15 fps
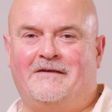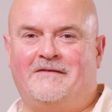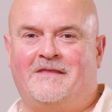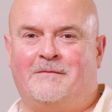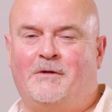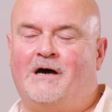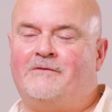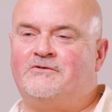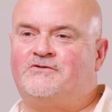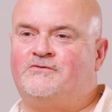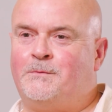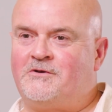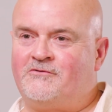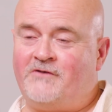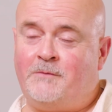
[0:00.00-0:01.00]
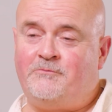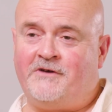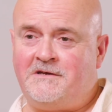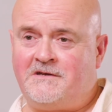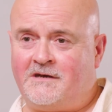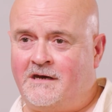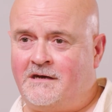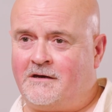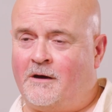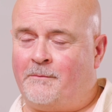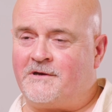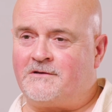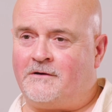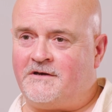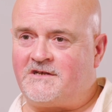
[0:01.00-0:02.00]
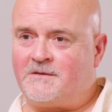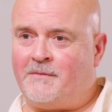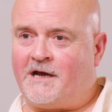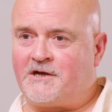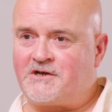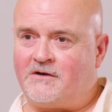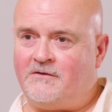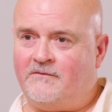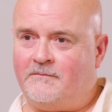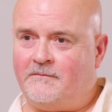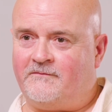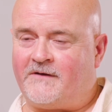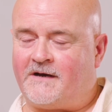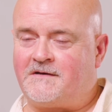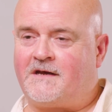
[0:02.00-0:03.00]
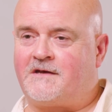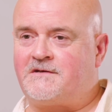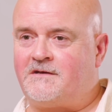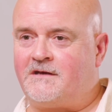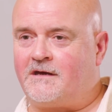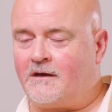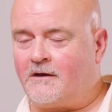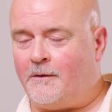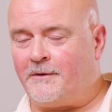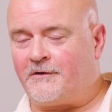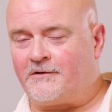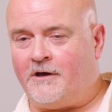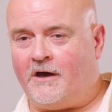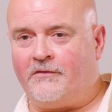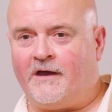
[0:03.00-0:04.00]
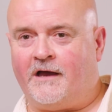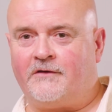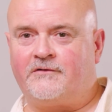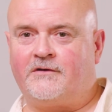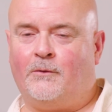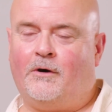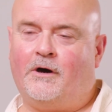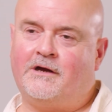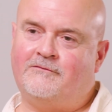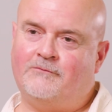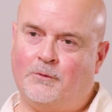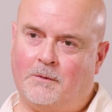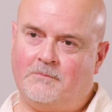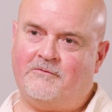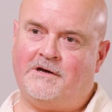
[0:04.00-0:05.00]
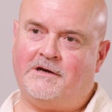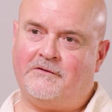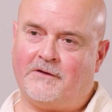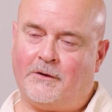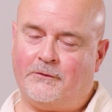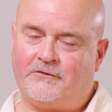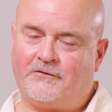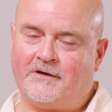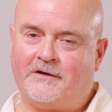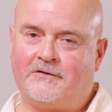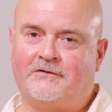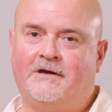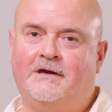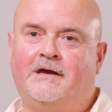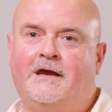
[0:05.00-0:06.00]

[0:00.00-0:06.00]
the Marvel strips were reprinted in comics like Smash and Fantastic and comics like that. So I grew up reading those things.